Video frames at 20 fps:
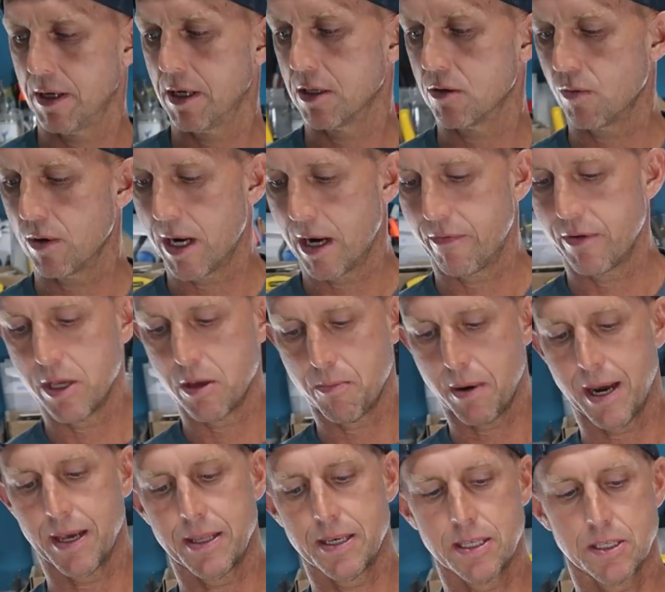because whenever you
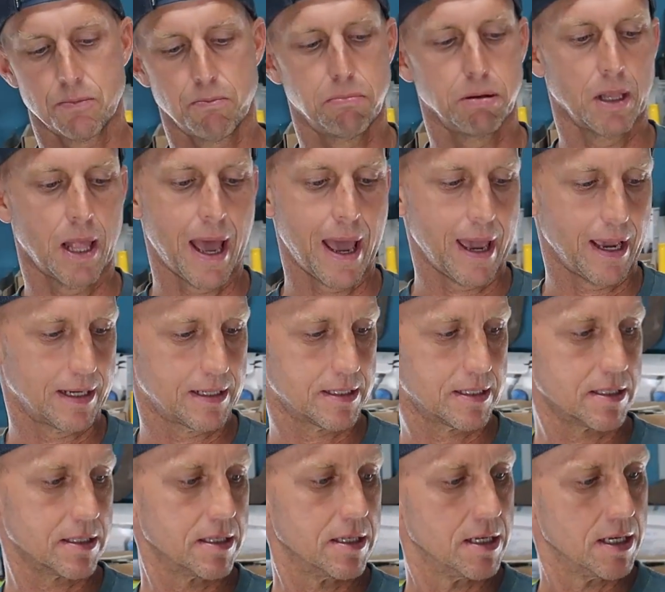buy these
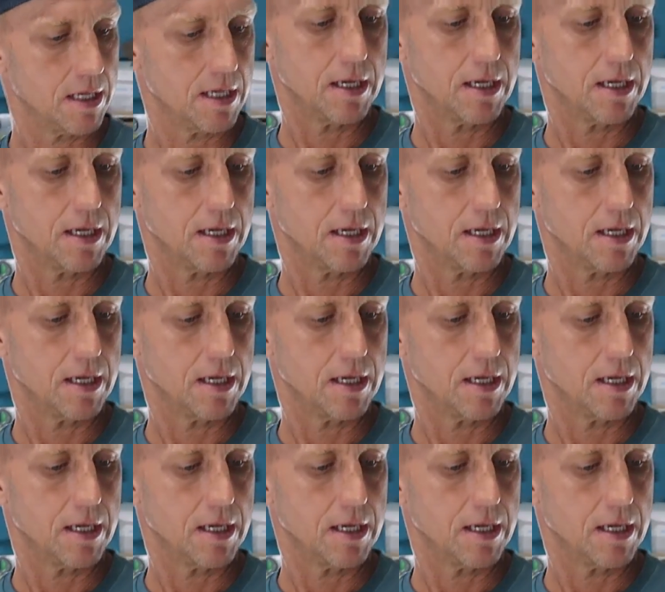blanks